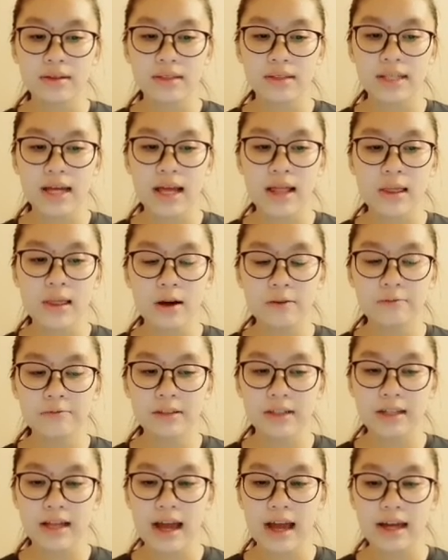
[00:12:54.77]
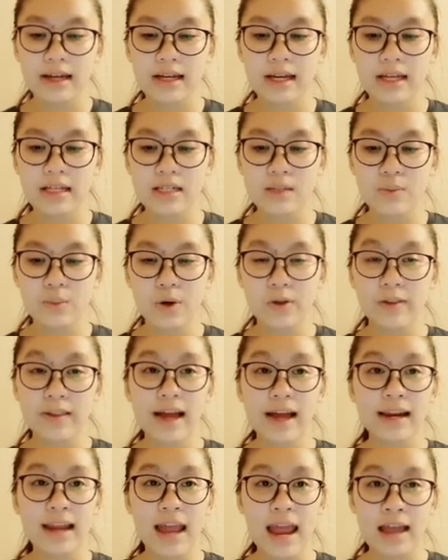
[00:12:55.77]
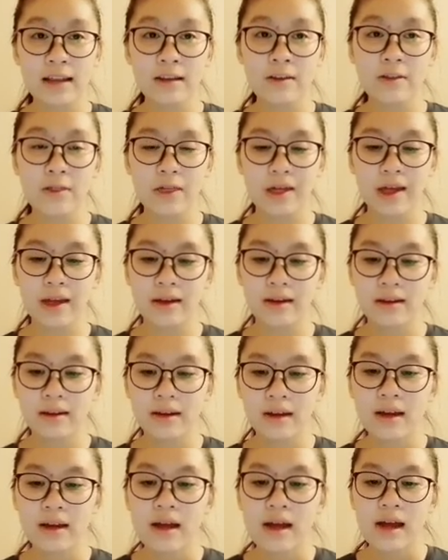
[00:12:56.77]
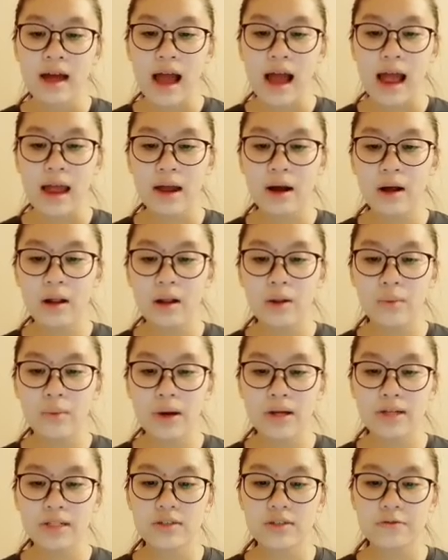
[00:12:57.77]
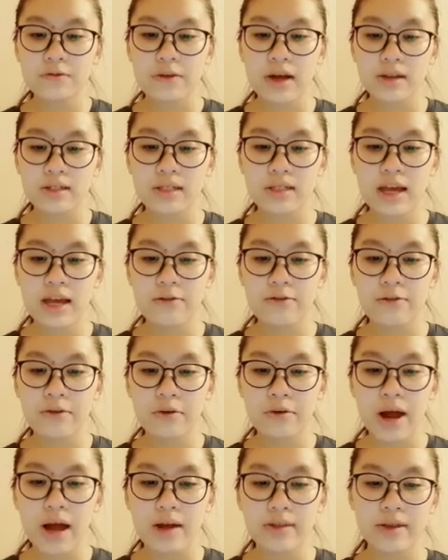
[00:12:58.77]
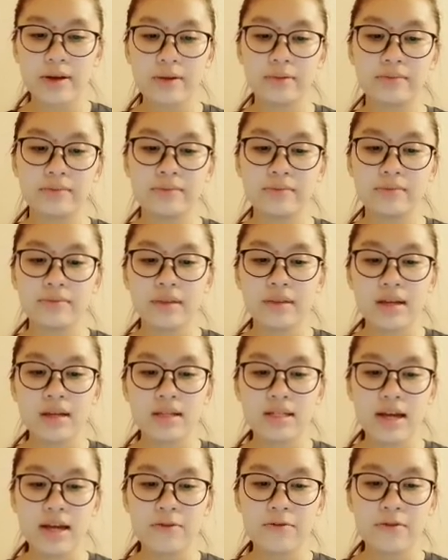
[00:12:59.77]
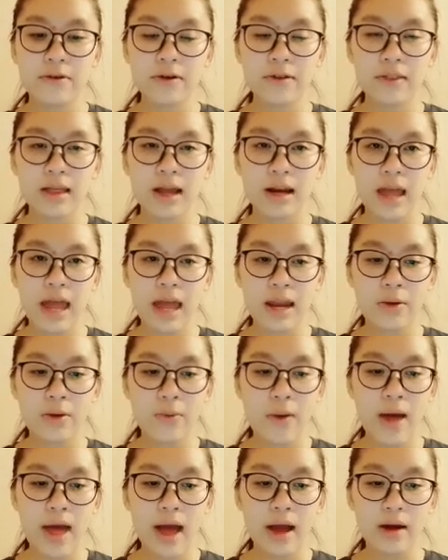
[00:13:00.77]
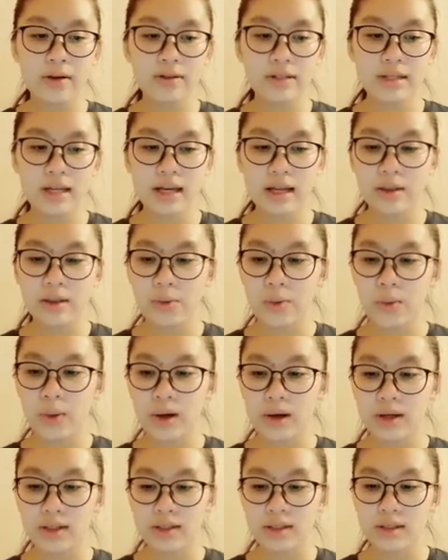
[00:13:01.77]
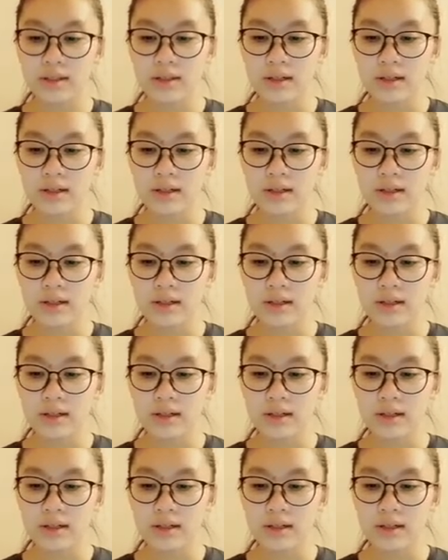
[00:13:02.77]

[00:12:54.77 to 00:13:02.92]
they loved their kids more than anything. I always felt safe around them. Safer than anywhere else in the world.